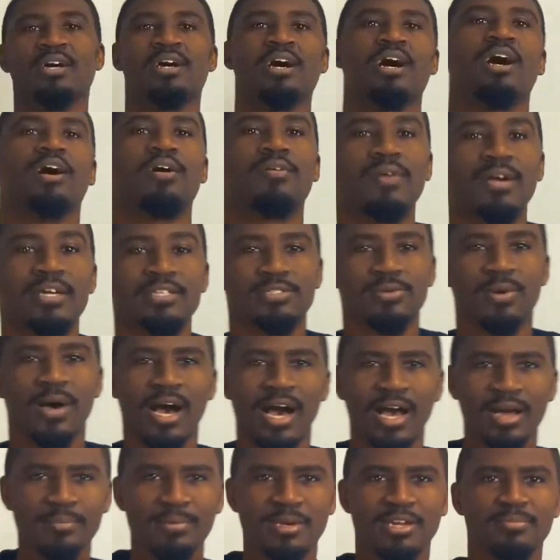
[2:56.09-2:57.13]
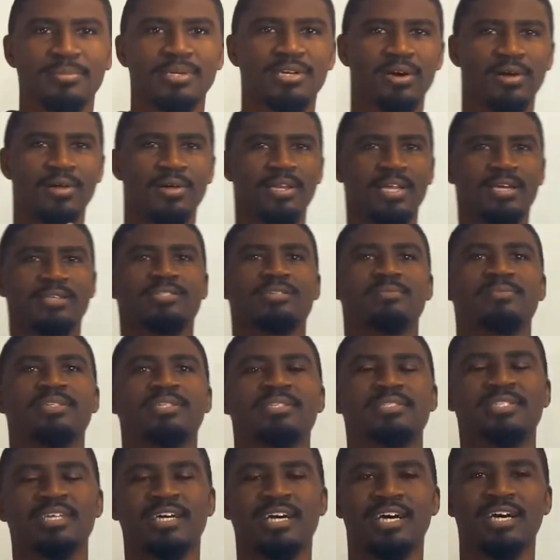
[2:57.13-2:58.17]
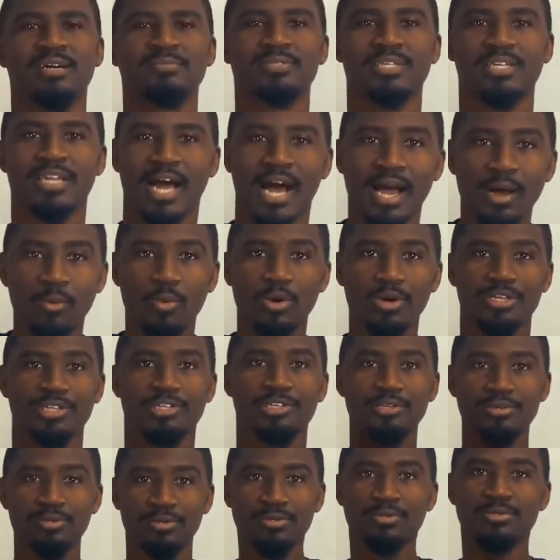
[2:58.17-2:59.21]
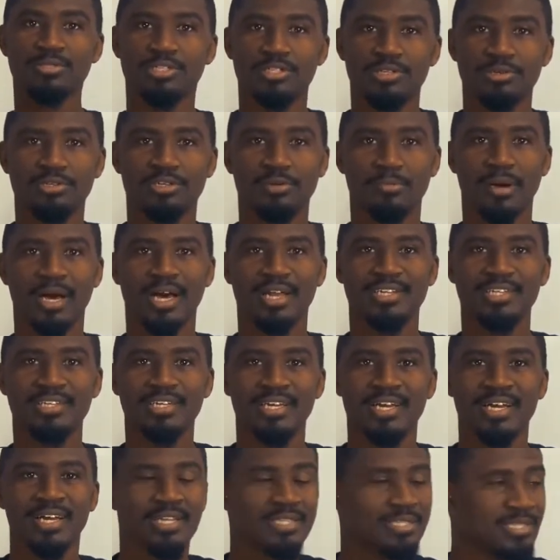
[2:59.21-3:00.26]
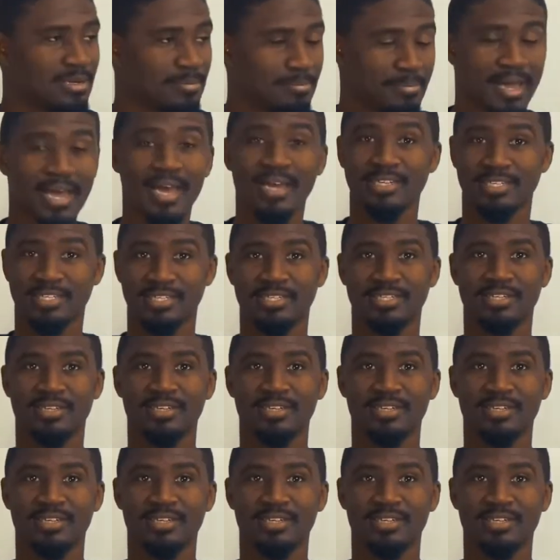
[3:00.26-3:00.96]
All right, so I'm gonna be calling out some of these times and I want you to use your body to match